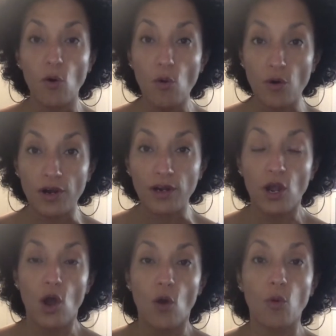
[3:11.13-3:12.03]
or
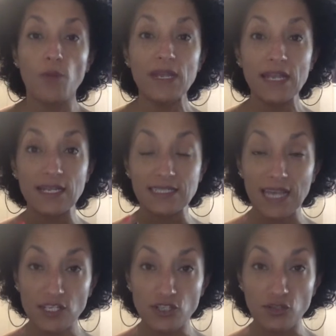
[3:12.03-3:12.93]
we're being
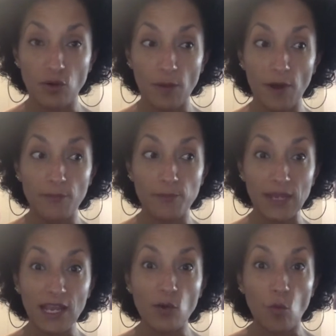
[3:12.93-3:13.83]
intentional about
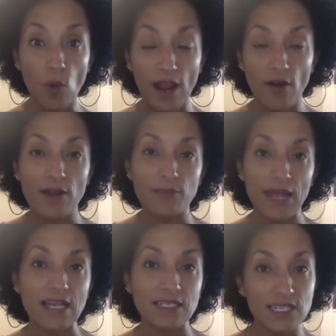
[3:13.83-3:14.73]
being aware and
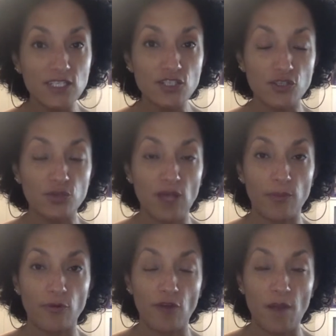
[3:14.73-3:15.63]
paying attention to that
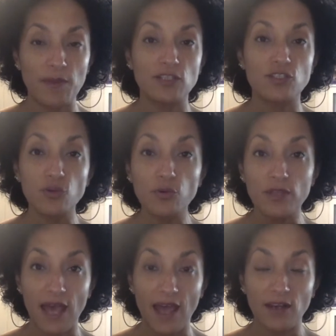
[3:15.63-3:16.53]
programming so
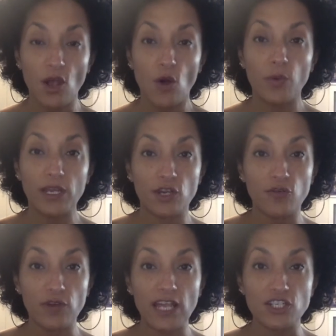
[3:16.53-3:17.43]
that we can
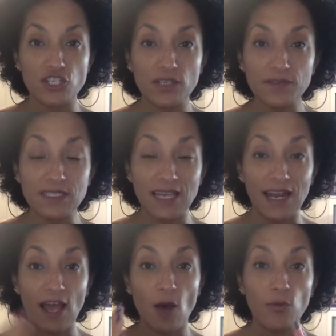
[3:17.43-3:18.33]
create shifts, get
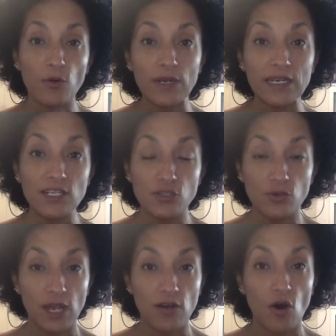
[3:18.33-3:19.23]
help where we need to,
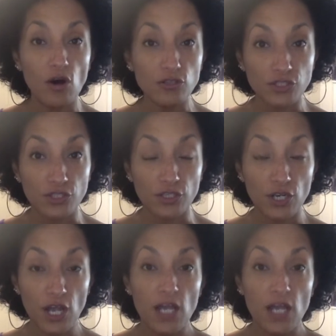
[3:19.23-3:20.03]
and alter